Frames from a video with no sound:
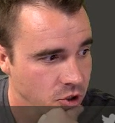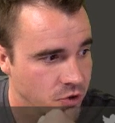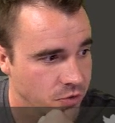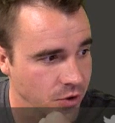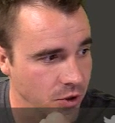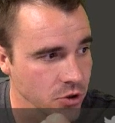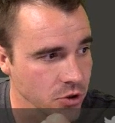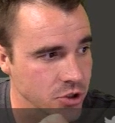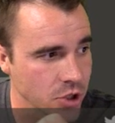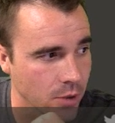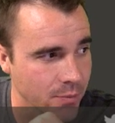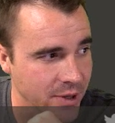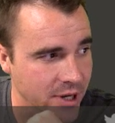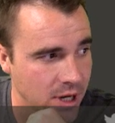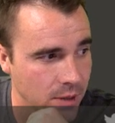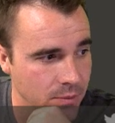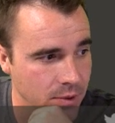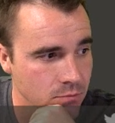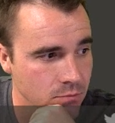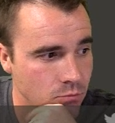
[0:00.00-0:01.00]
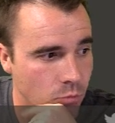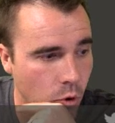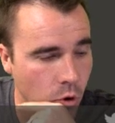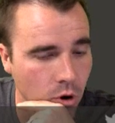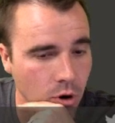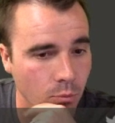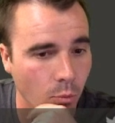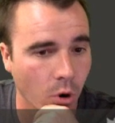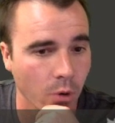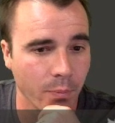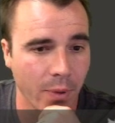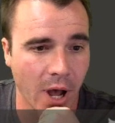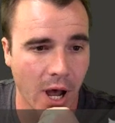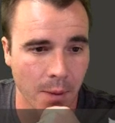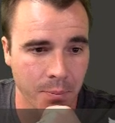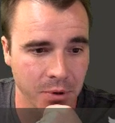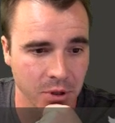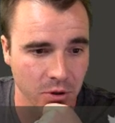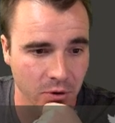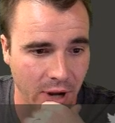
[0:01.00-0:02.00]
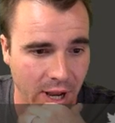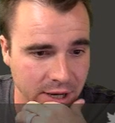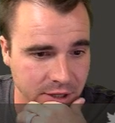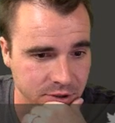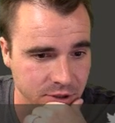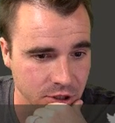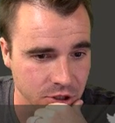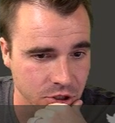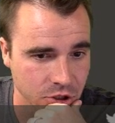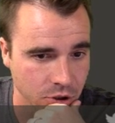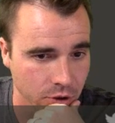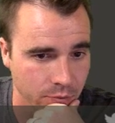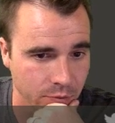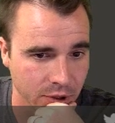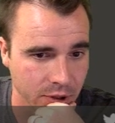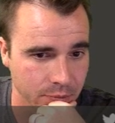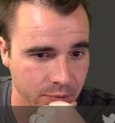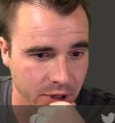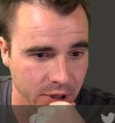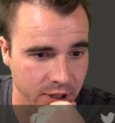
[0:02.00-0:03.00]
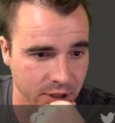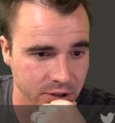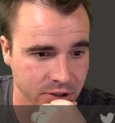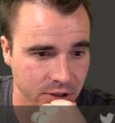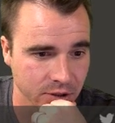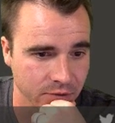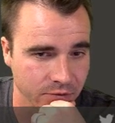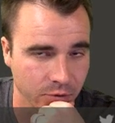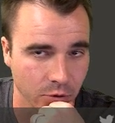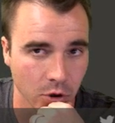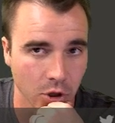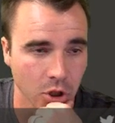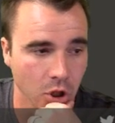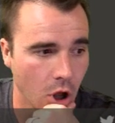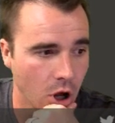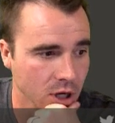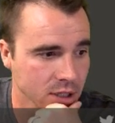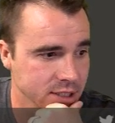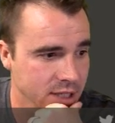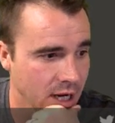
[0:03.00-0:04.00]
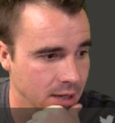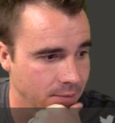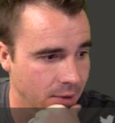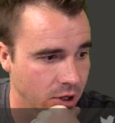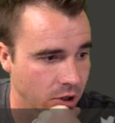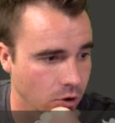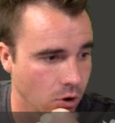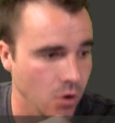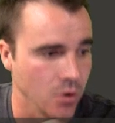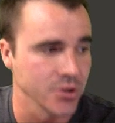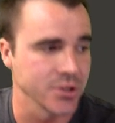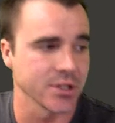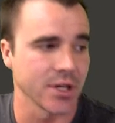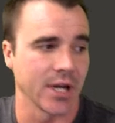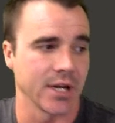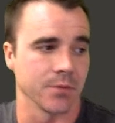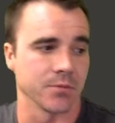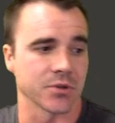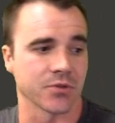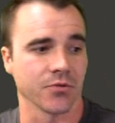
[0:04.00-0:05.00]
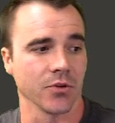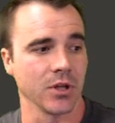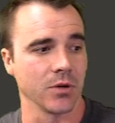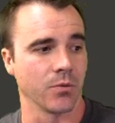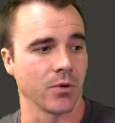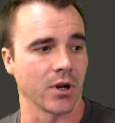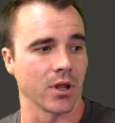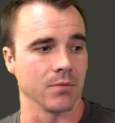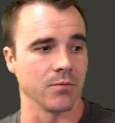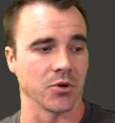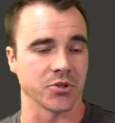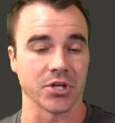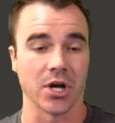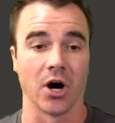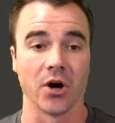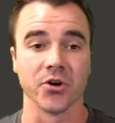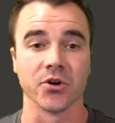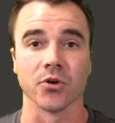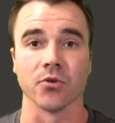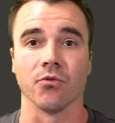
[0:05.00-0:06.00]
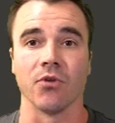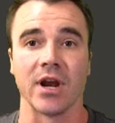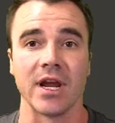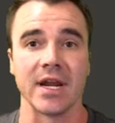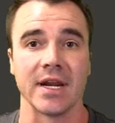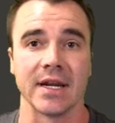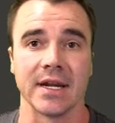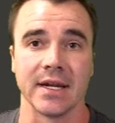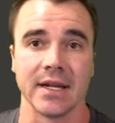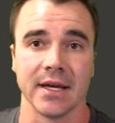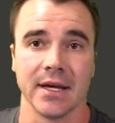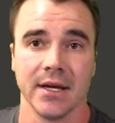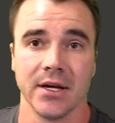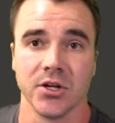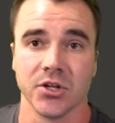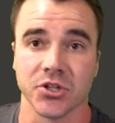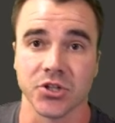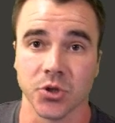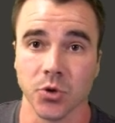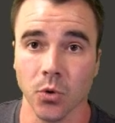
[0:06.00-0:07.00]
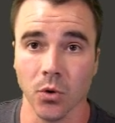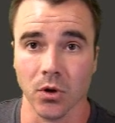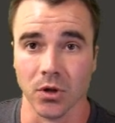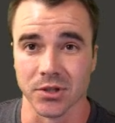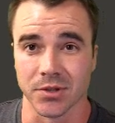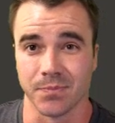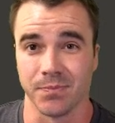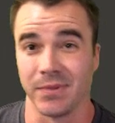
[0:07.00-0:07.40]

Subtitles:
Drills are becoming more and more popular, as they should be, because for a long time on our old site, it was really one of the most underrated tools.